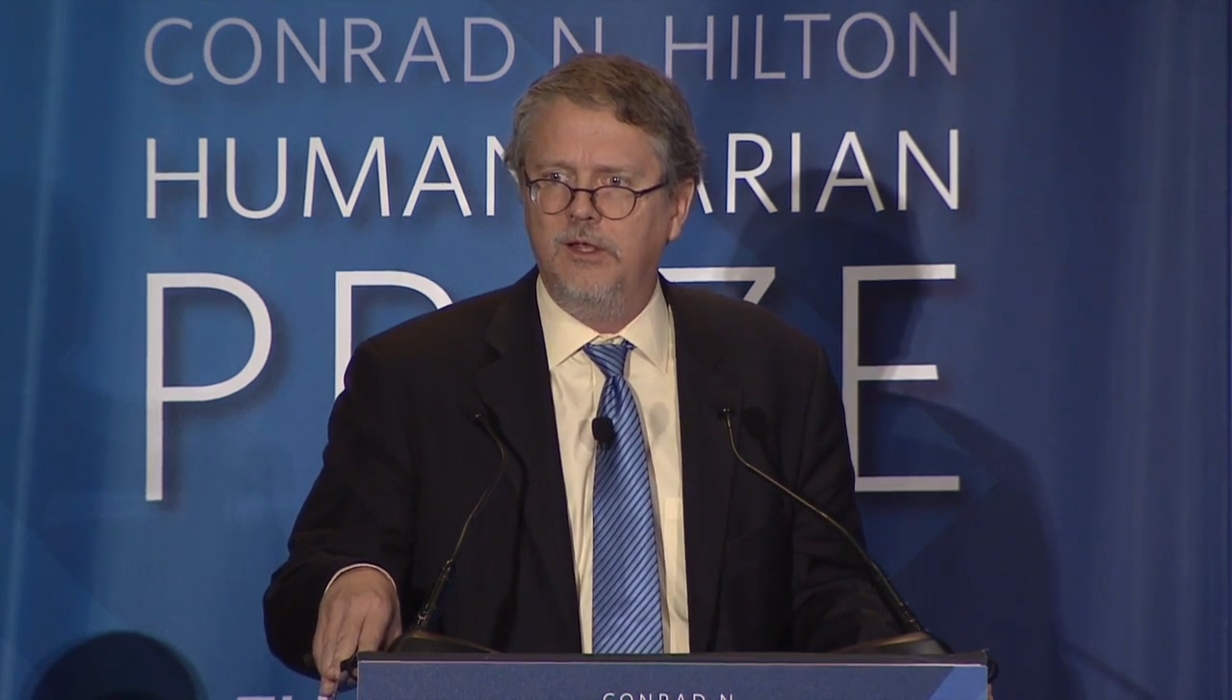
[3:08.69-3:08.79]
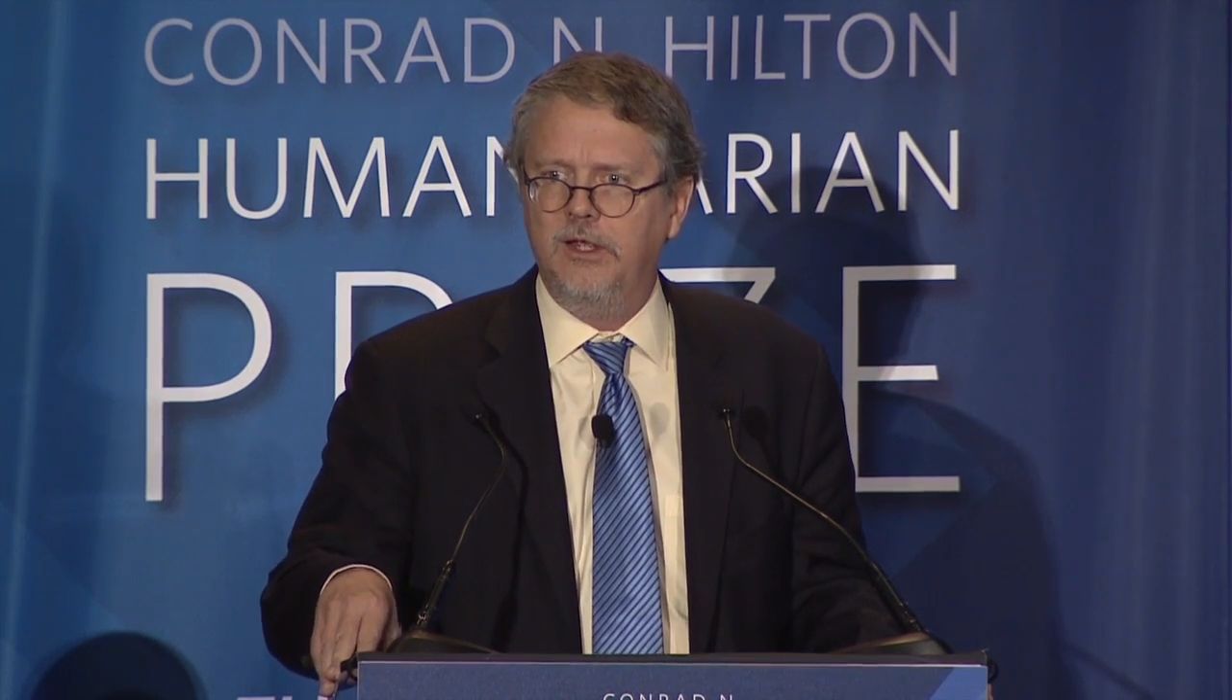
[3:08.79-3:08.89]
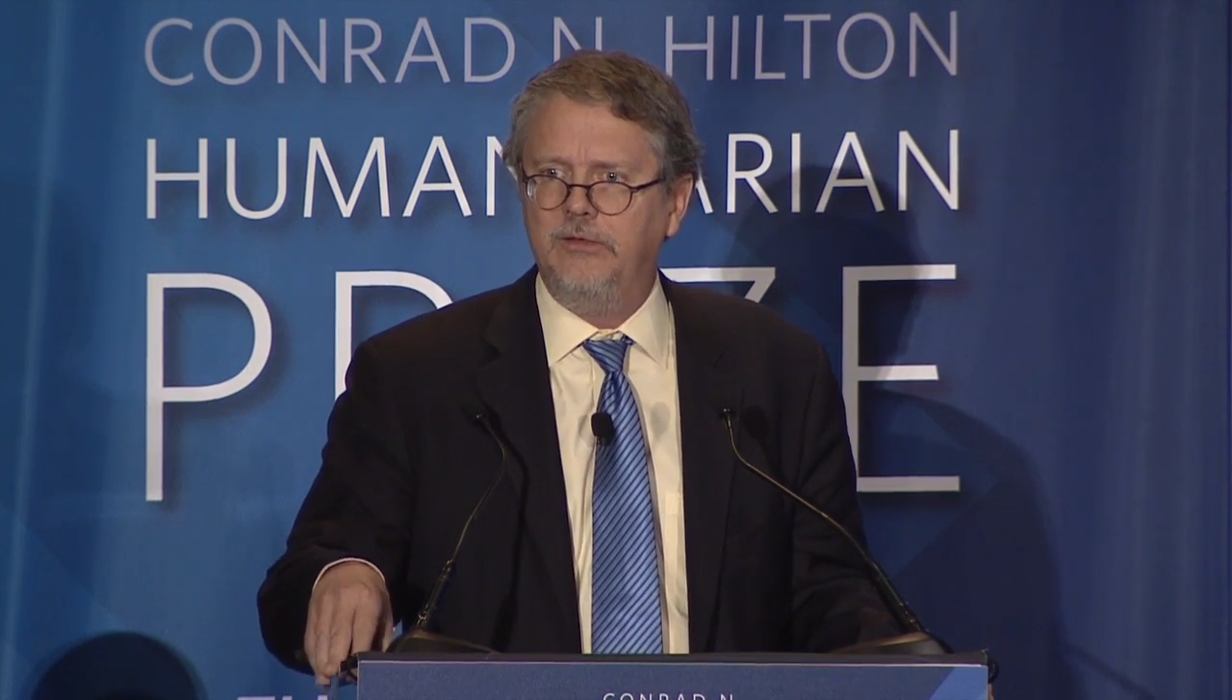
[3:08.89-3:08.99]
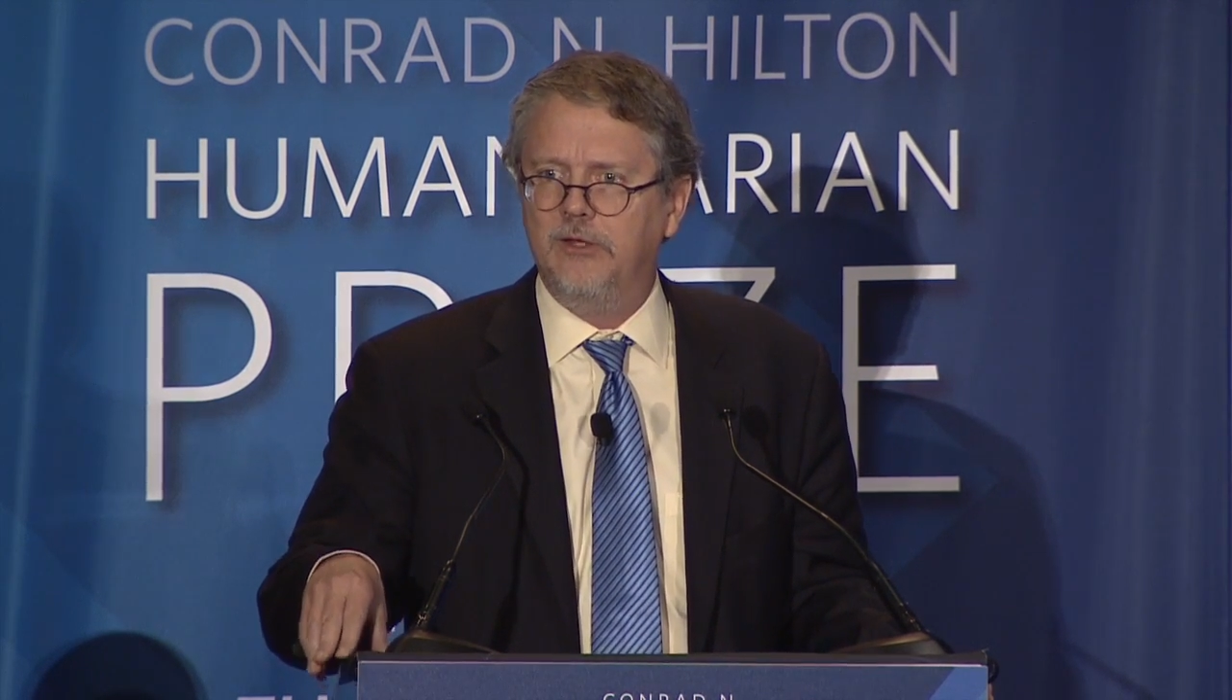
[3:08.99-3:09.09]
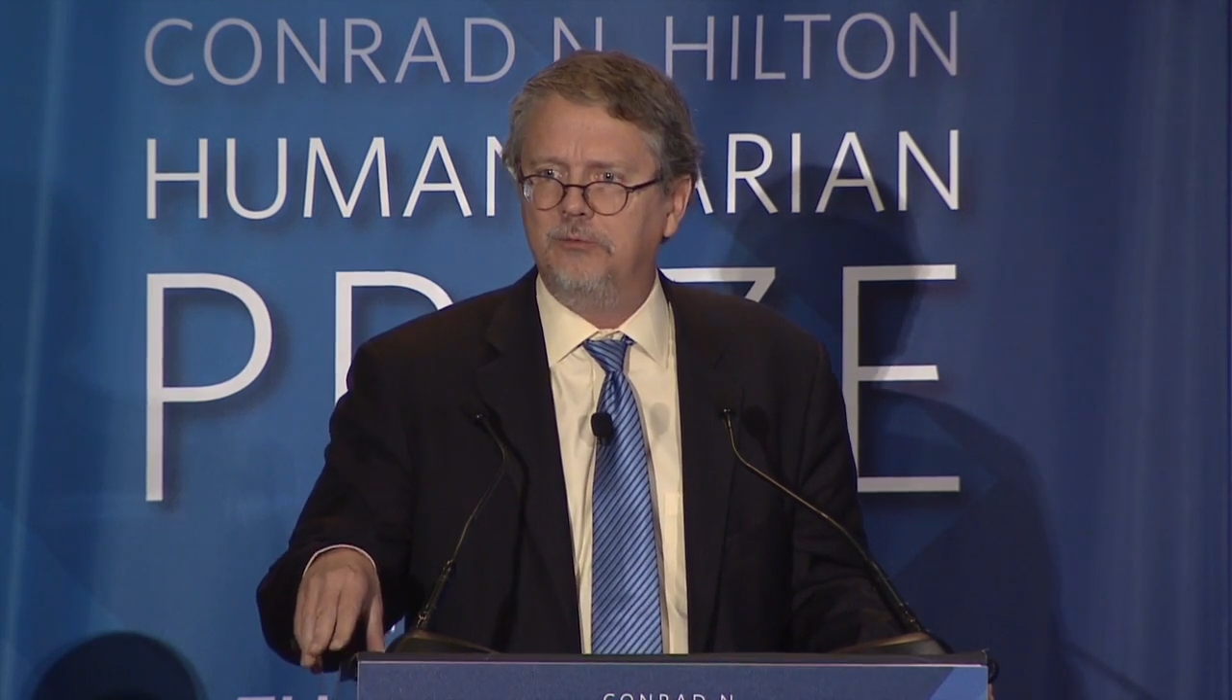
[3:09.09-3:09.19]

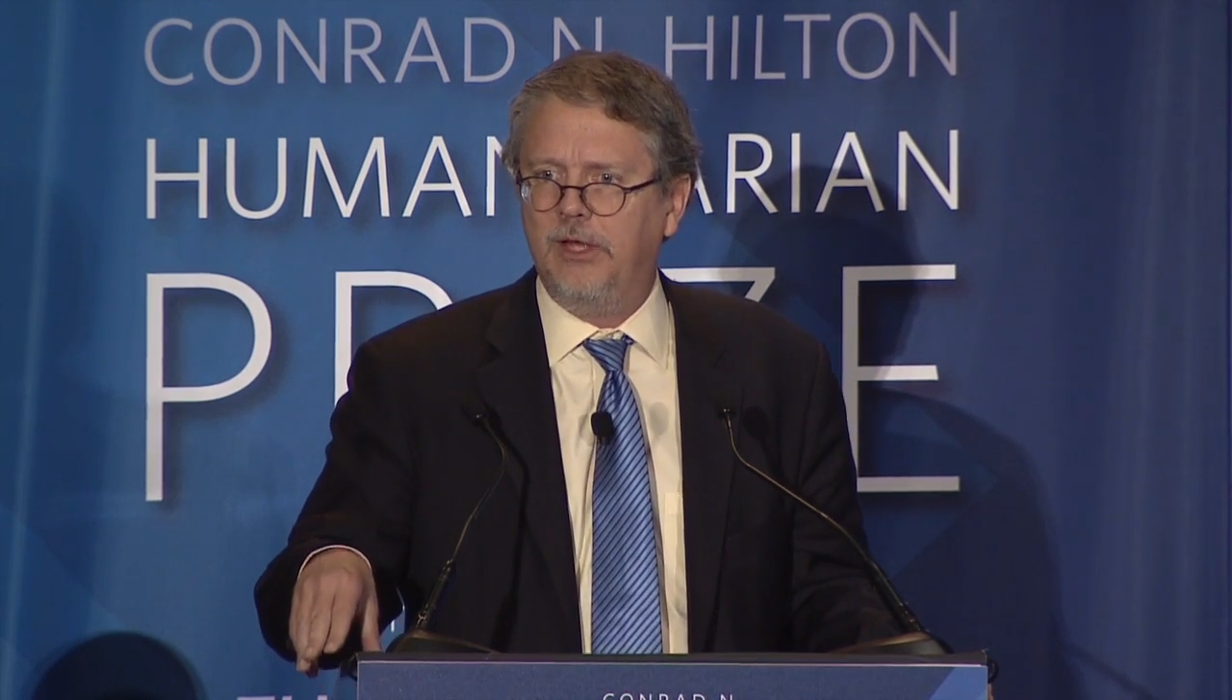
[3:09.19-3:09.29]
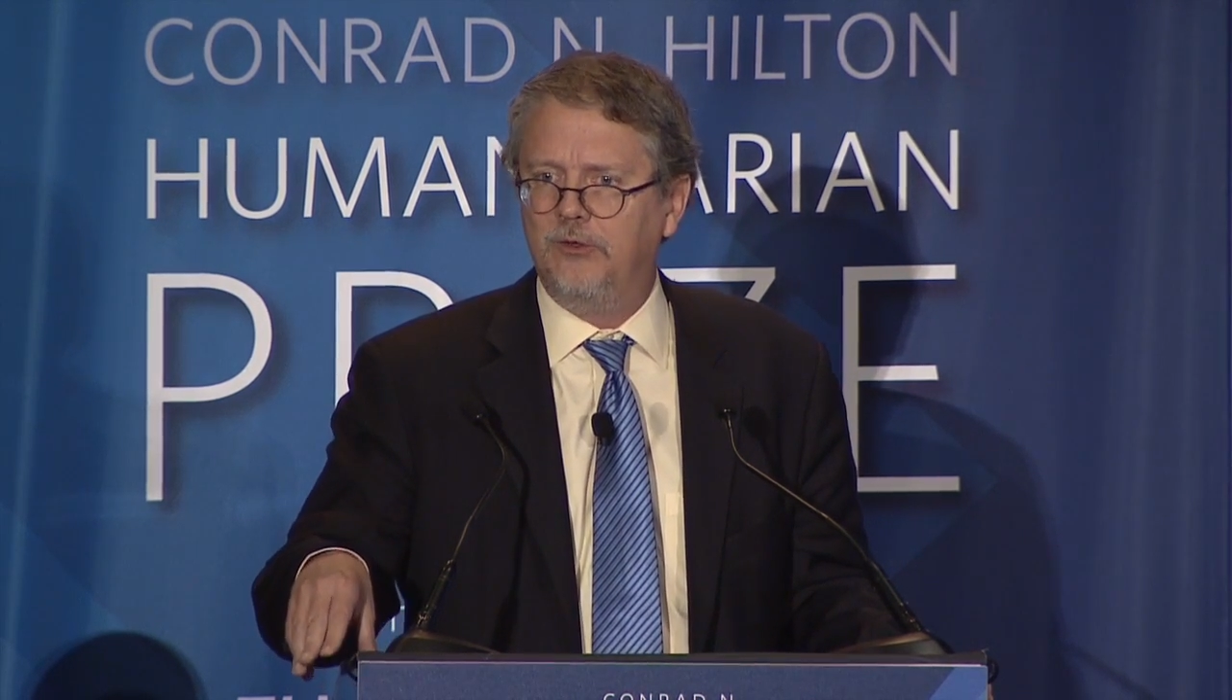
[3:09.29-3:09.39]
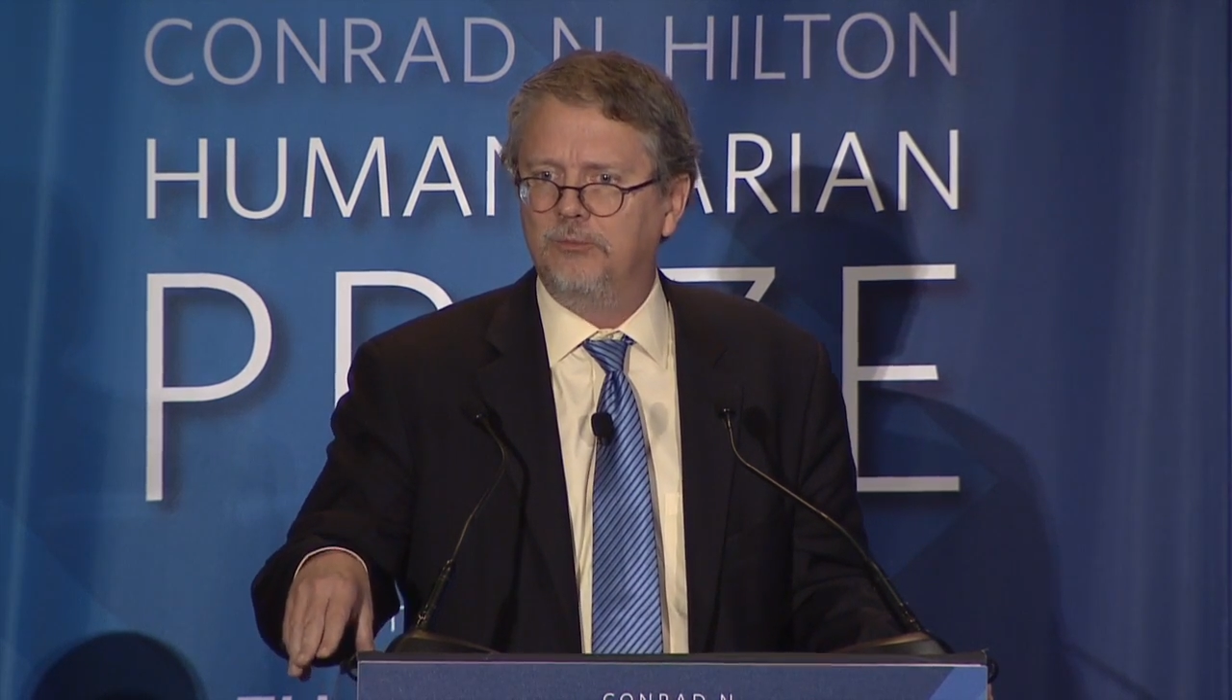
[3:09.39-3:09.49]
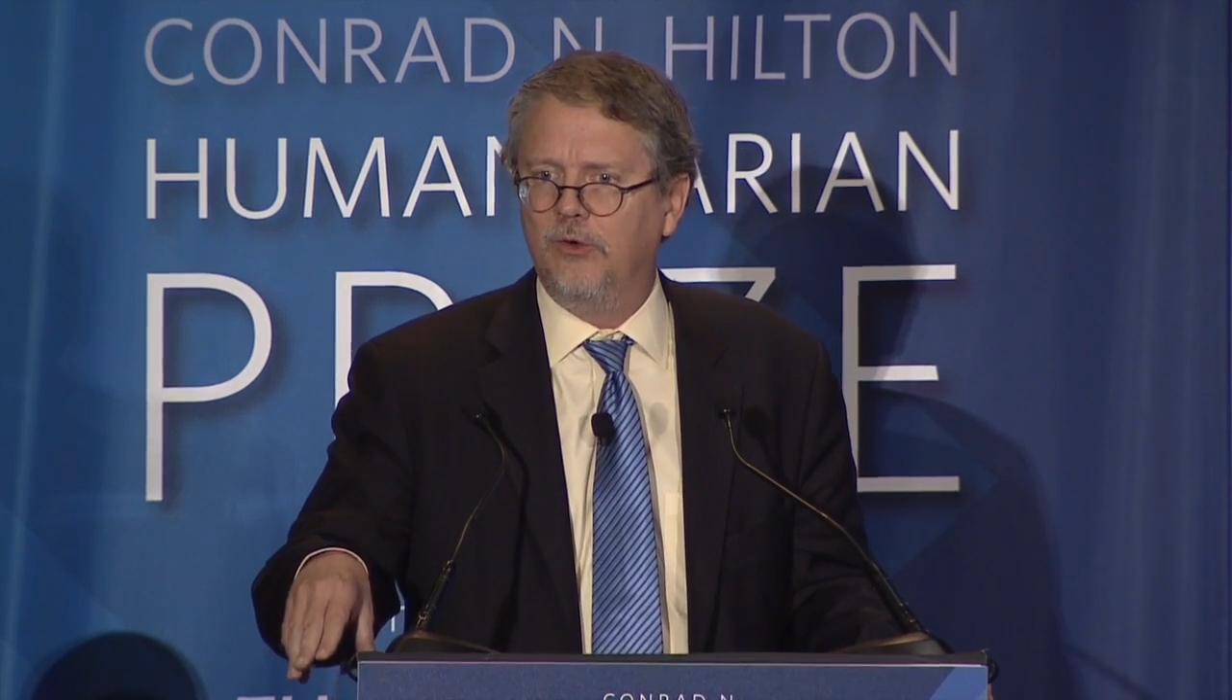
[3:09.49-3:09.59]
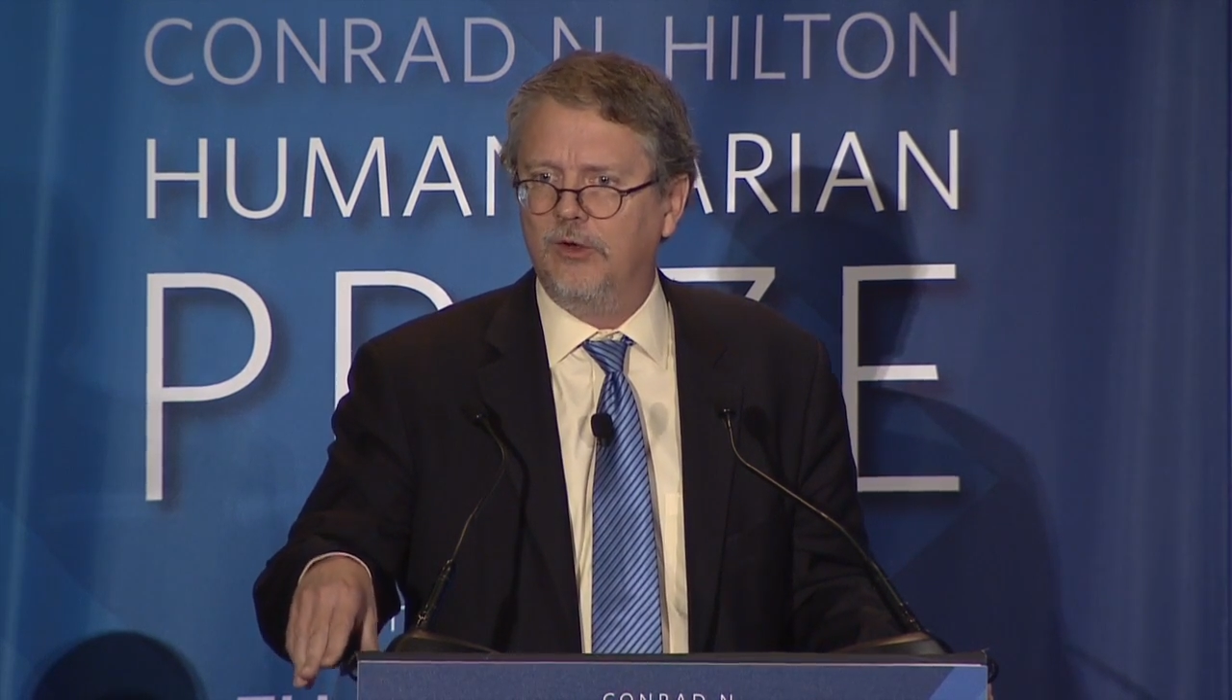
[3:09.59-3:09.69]
in the
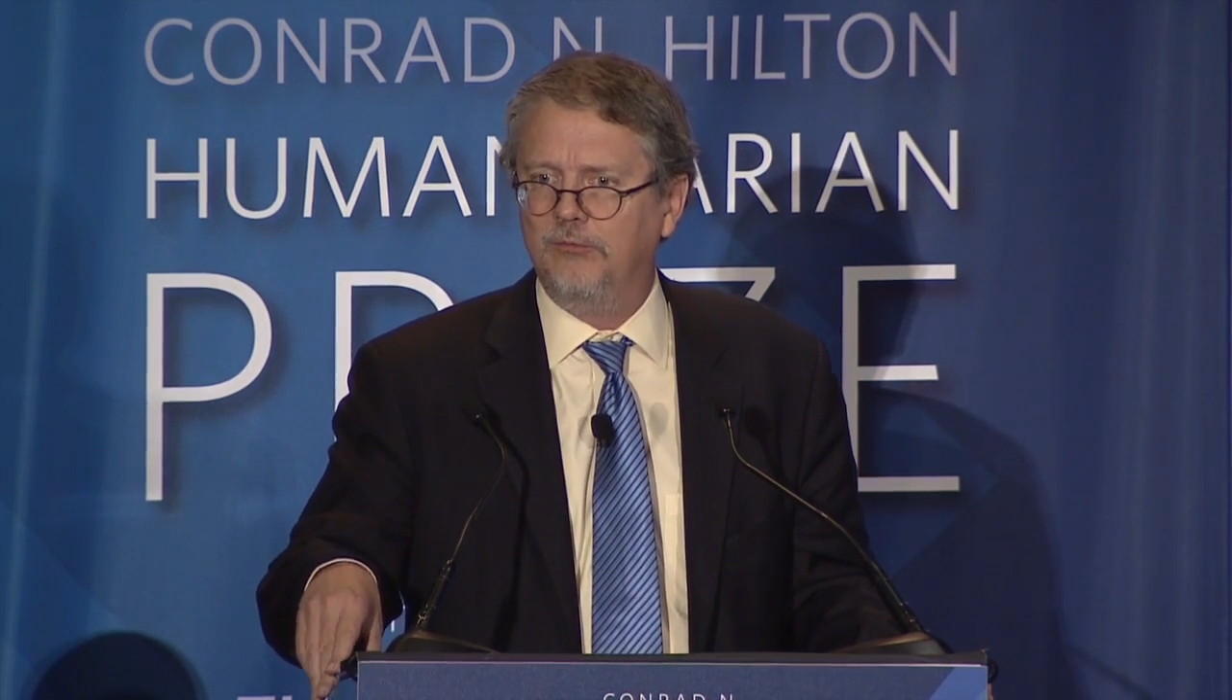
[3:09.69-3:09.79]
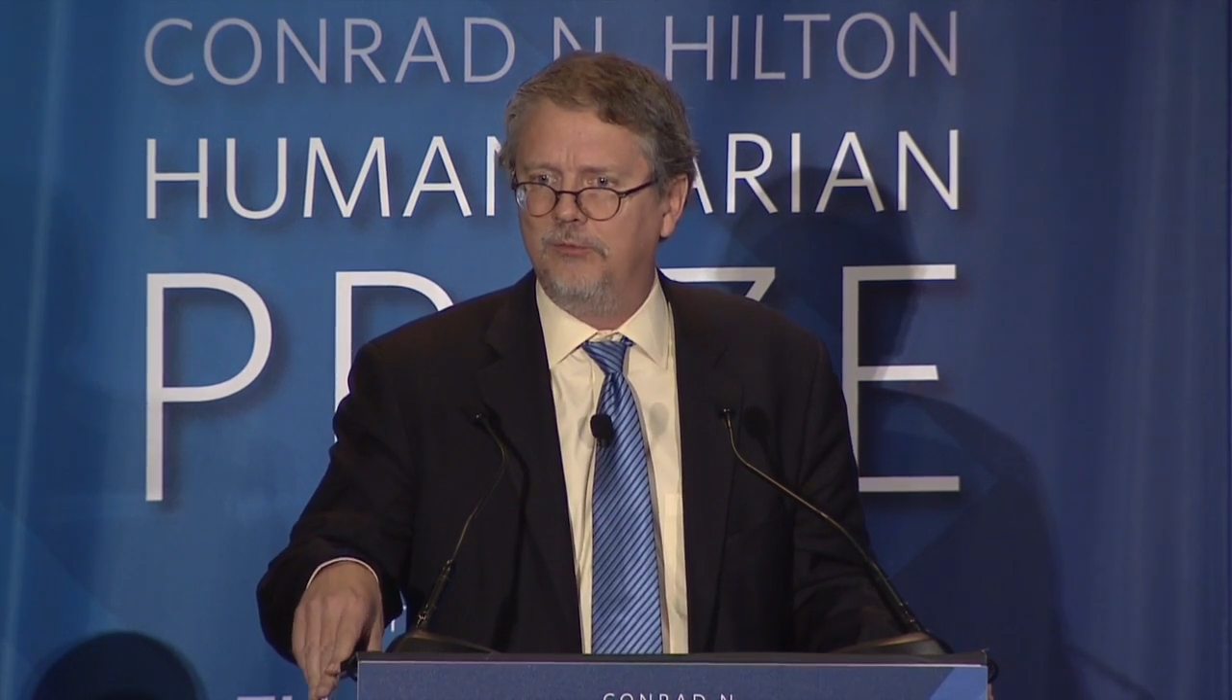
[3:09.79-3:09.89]
expanded program